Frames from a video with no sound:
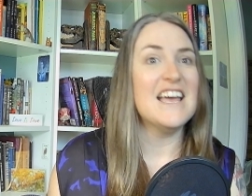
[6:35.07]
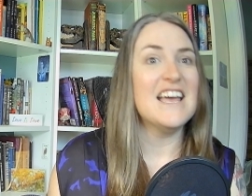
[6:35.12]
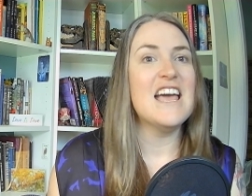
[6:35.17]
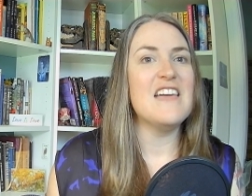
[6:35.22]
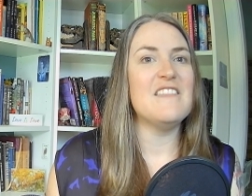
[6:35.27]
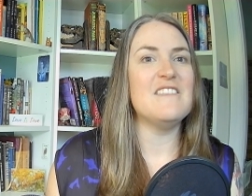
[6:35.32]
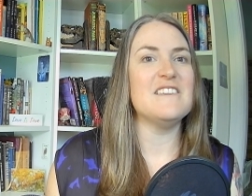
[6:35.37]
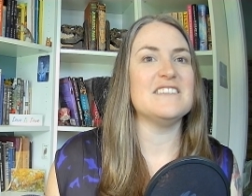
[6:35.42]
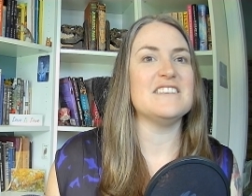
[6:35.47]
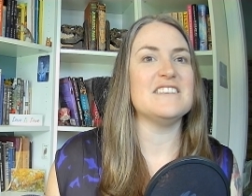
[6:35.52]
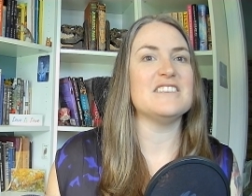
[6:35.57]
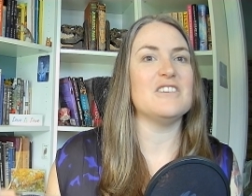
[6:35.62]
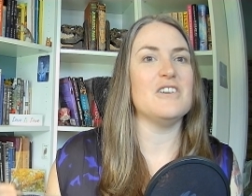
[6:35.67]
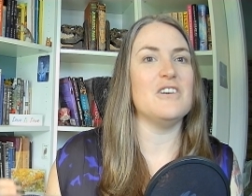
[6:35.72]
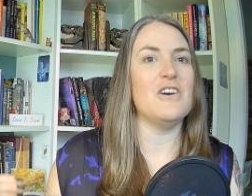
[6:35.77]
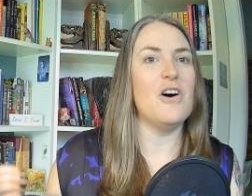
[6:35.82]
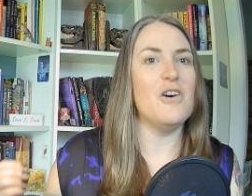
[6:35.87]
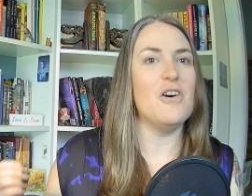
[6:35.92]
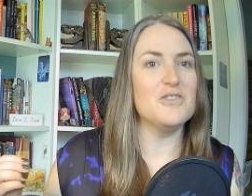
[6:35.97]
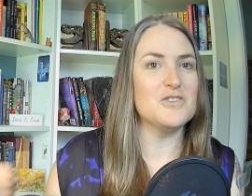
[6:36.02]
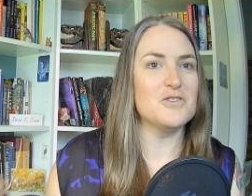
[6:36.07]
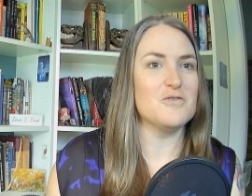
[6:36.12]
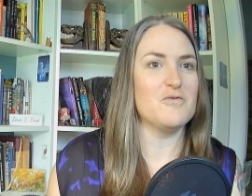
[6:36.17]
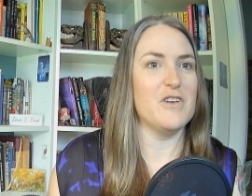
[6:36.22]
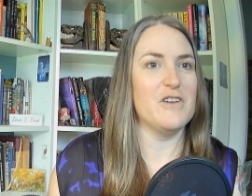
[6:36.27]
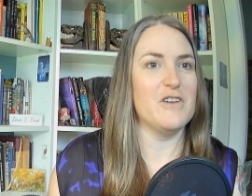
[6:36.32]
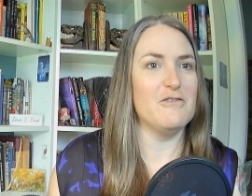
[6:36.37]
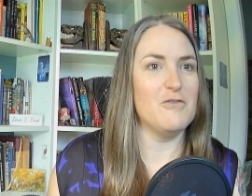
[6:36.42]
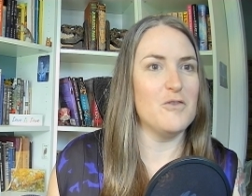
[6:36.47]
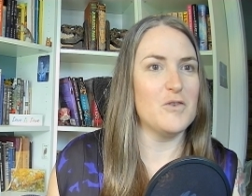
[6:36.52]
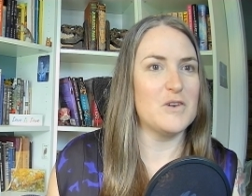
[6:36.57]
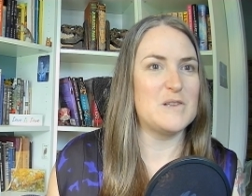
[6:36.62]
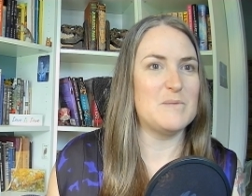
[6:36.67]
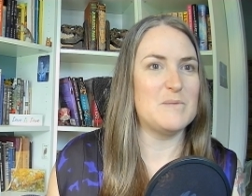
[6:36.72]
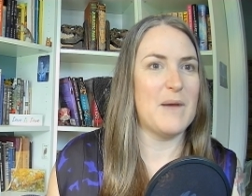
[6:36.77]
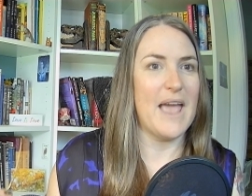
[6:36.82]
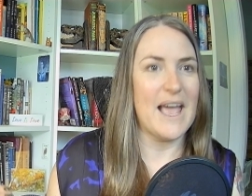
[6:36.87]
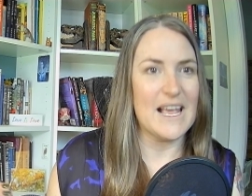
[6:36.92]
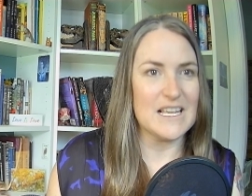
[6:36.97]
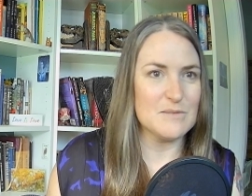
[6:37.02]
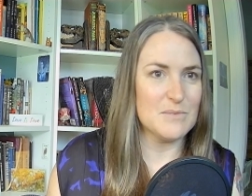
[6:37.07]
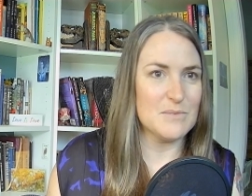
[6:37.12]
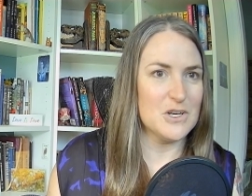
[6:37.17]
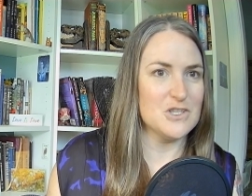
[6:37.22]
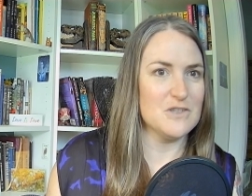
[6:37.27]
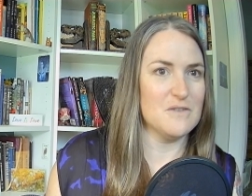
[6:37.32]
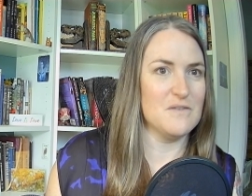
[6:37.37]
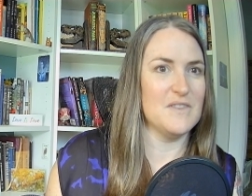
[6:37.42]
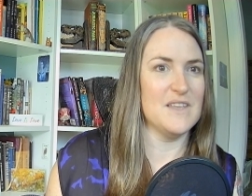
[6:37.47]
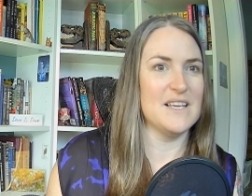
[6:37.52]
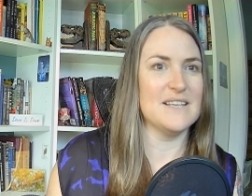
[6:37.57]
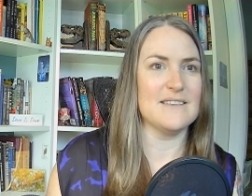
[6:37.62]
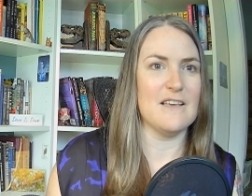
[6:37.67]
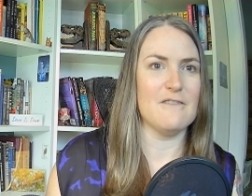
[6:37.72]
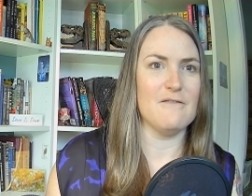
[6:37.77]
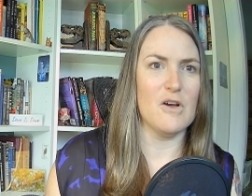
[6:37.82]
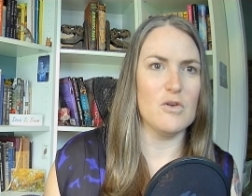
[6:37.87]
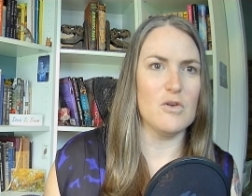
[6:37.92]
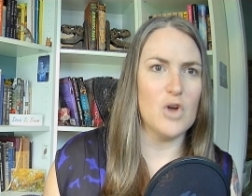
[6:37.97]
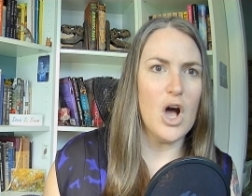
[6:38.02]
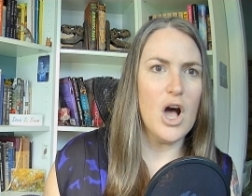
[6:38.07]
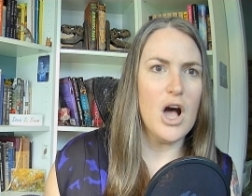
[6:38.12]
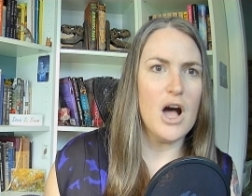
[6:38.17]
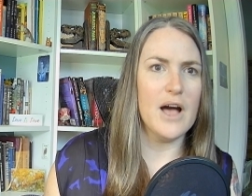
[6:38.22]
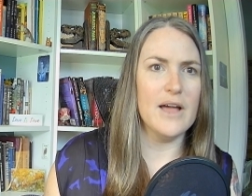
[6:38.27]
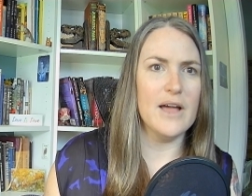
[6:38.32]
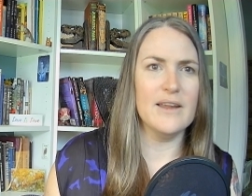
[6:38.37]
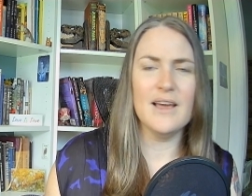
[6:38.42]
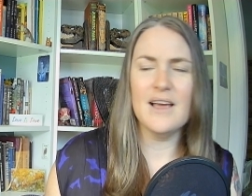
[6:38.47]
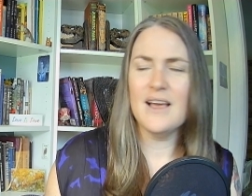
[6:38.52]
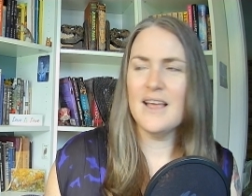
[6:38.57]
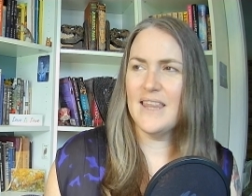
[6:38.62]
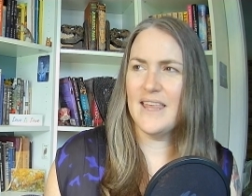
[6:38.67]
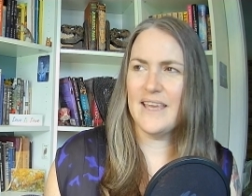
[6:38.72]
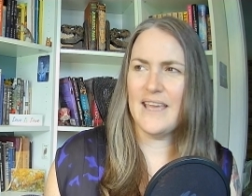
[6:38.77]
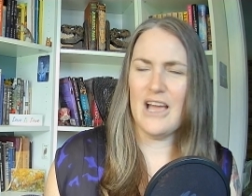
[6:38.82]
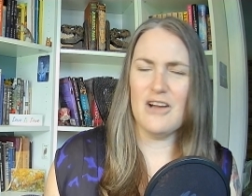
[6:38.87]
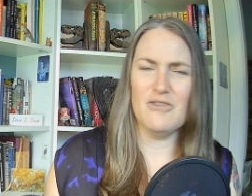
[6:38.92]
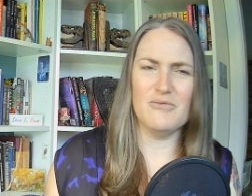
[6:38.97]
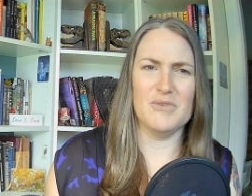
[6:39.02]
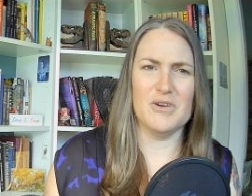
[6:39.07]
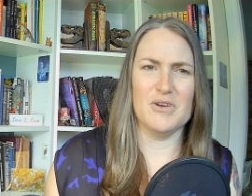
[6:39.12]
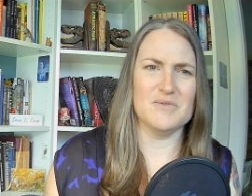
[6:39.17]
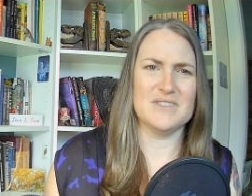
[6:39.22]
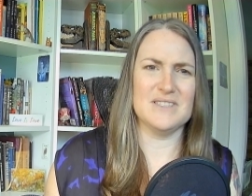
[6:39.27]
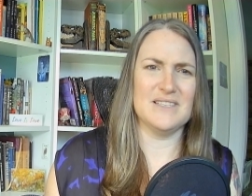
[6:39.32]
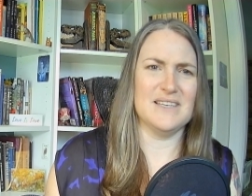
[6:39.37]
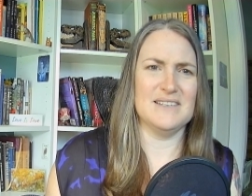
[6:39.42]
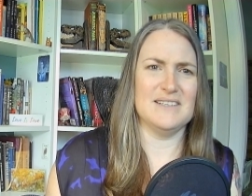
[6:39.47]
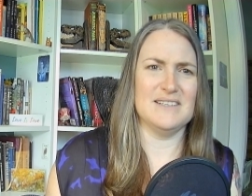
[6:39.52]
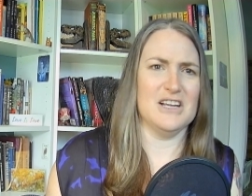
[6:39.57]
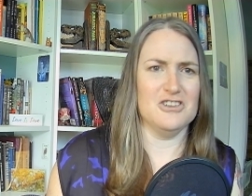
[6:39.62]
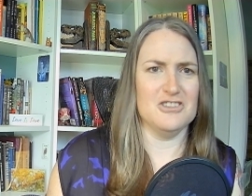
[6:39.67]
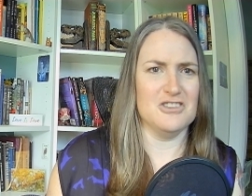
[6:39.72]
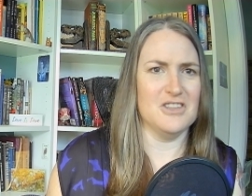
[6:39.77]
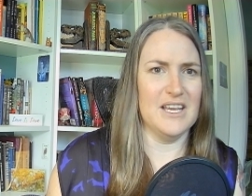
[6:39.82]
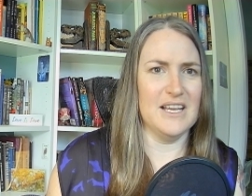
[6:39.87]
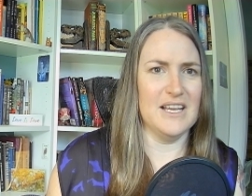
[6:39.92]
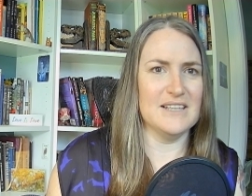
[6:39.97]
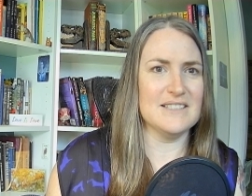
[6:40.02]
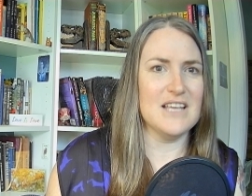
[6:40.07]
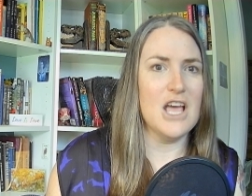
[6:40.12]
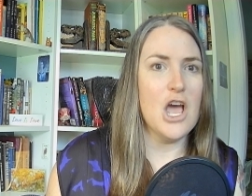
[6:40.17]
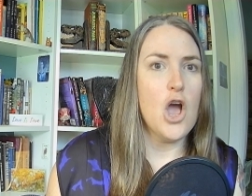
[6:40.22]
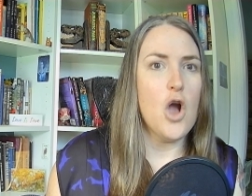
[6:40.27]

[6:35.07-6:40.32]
This is also reinforced by explanation of things I found odd, like how ghosts can touch things,